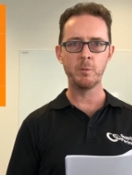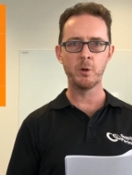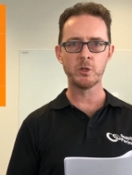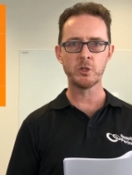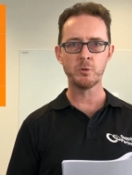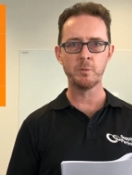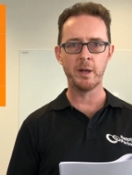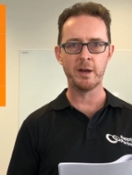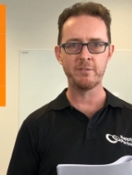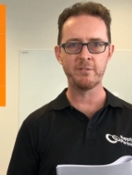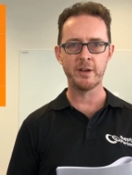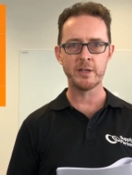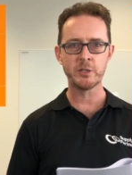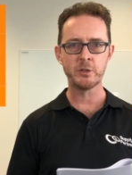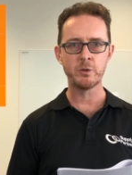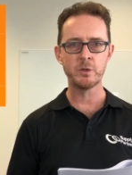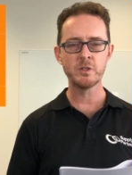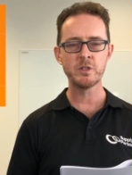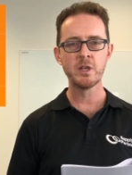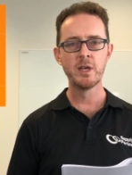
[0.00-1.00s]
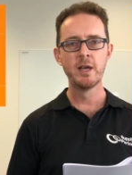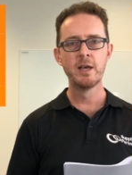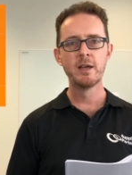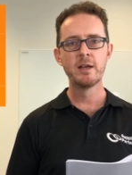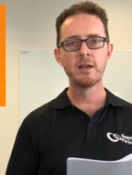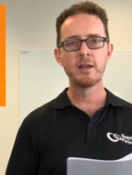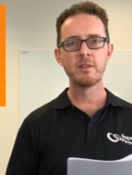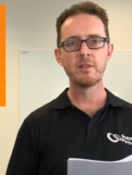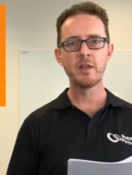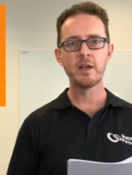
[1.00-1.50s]
module manufacturers
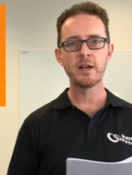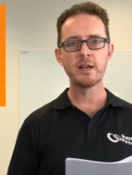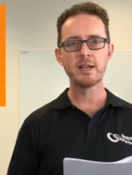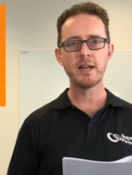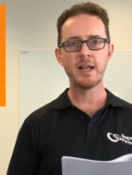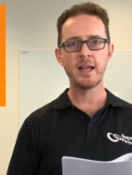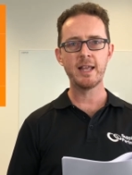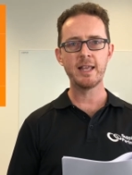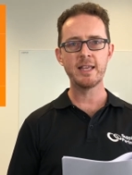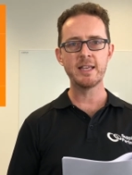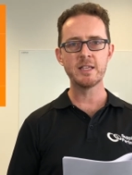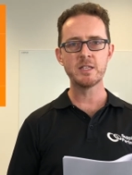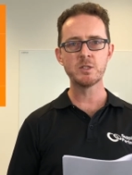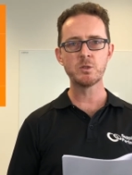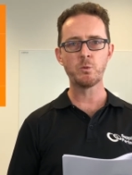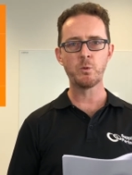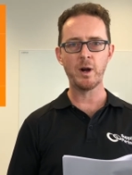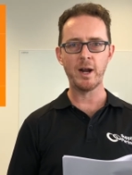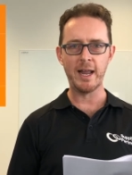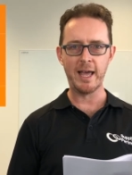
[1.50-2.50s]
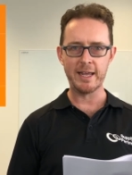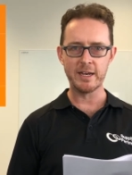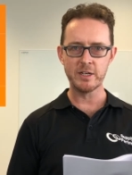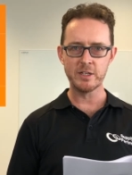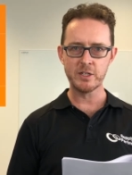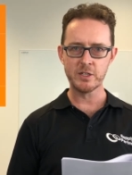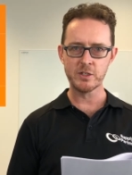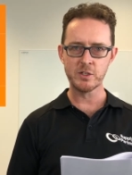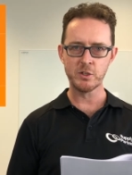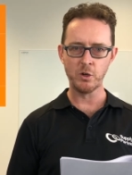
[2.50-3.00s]
that is
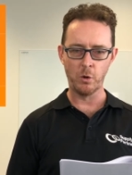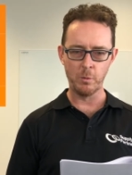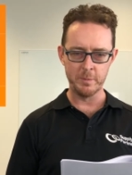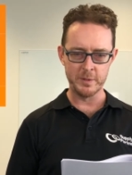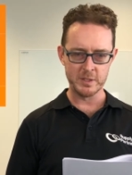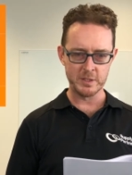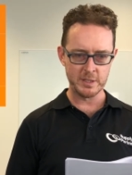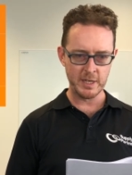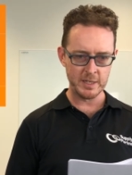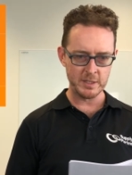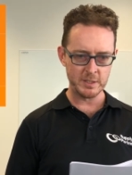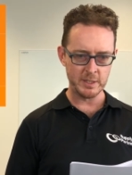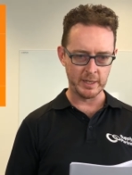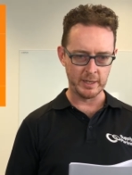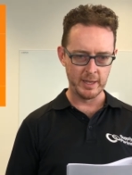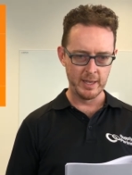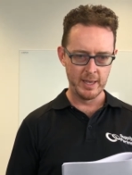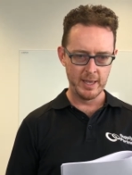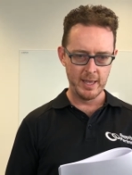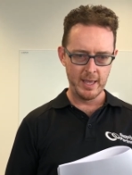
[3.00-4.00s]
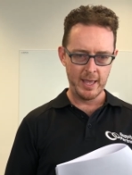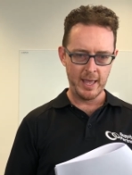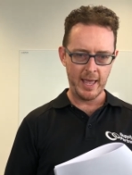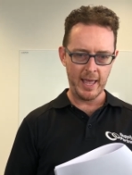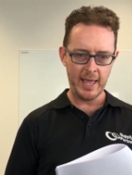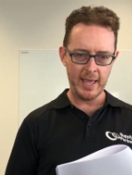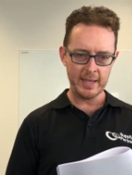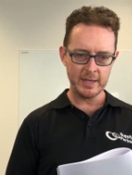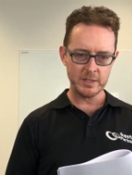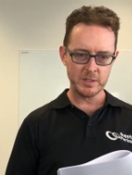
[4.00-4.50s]
related to salt mist testing.
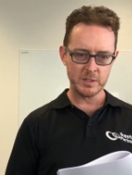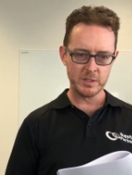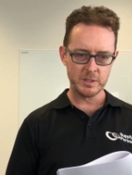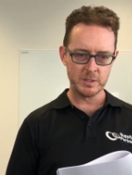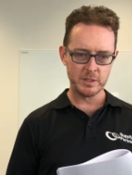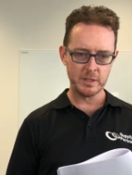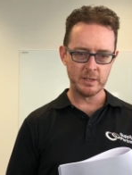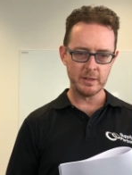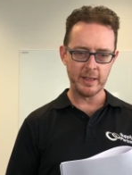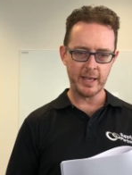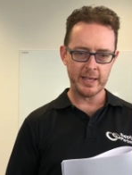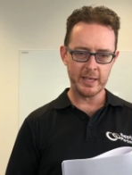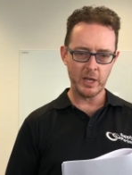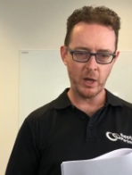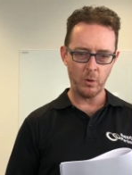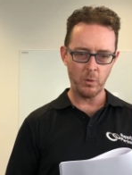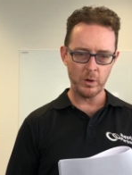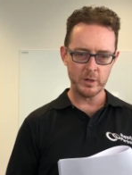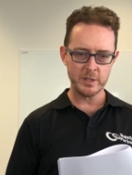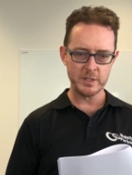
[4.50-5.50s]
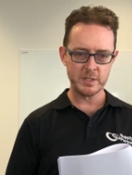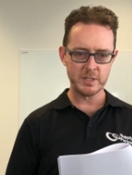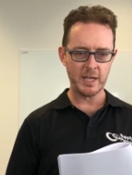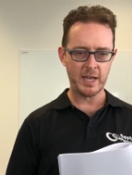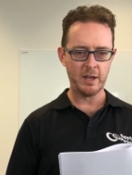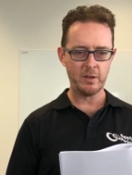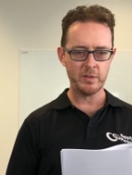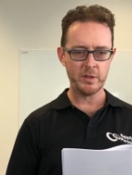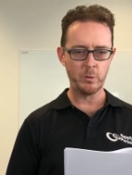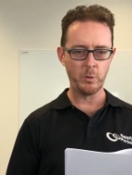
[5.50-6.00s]
And they go on to
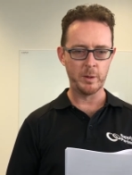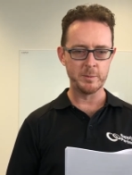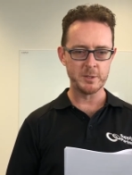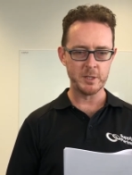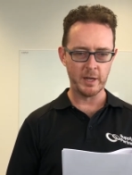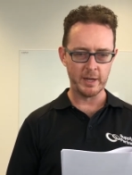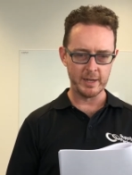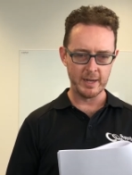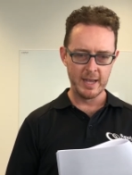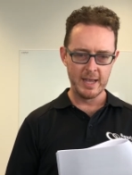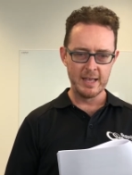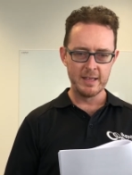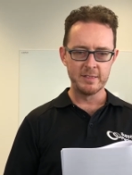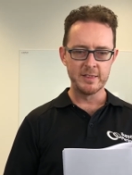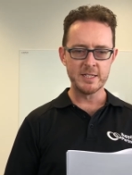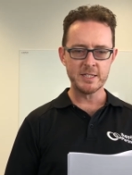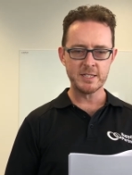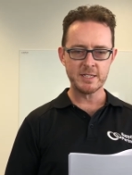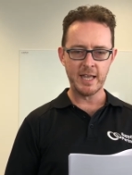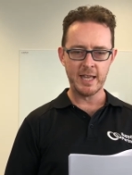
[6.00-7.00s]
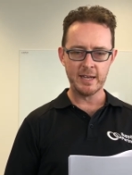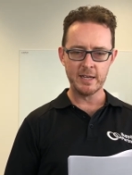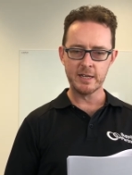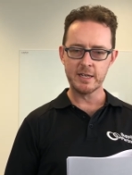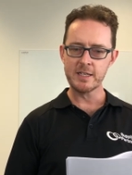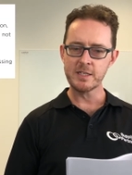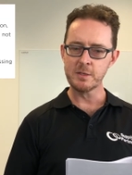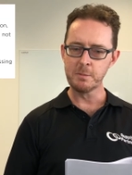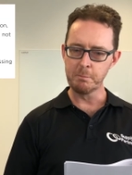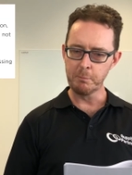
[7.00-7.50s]
say on their website, this standard
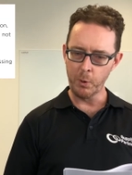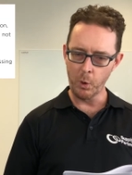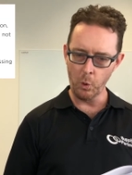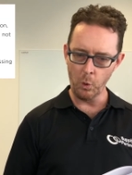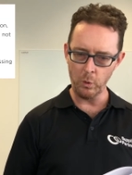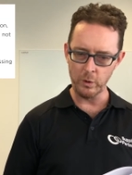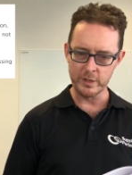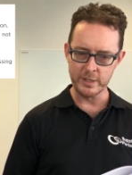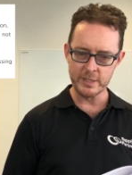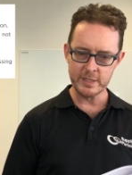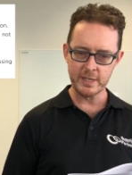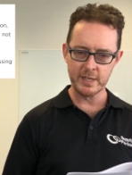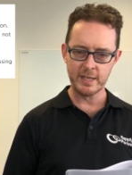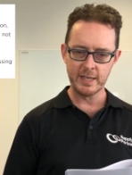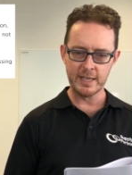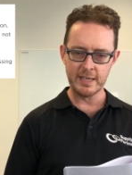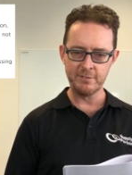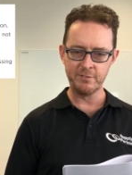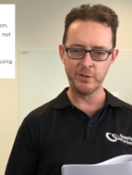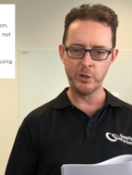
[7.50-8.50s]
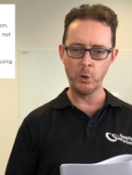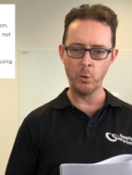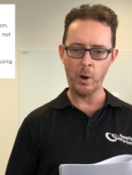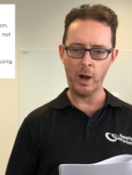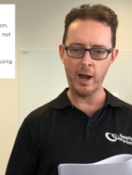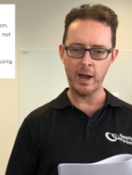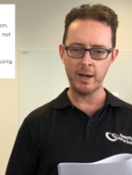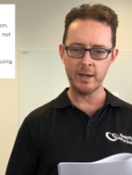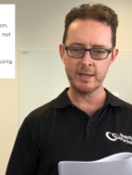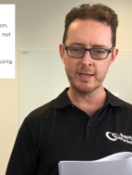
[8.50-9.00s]
is important if you
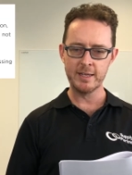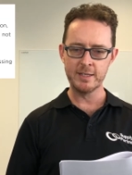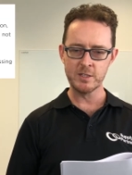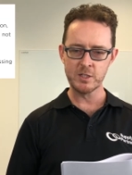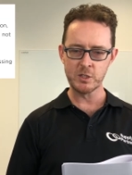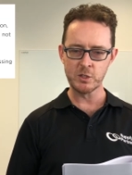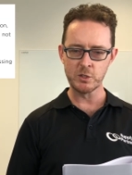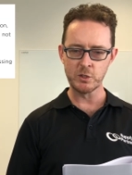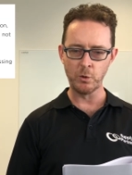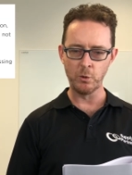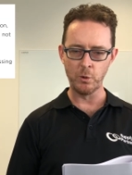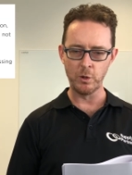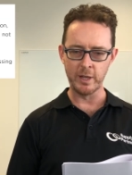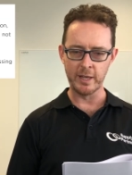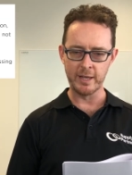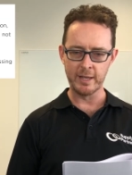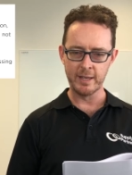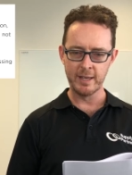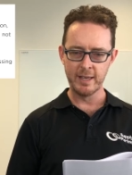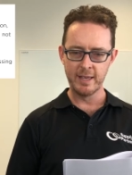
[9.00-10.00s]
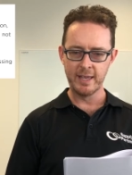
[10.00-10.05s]
are installing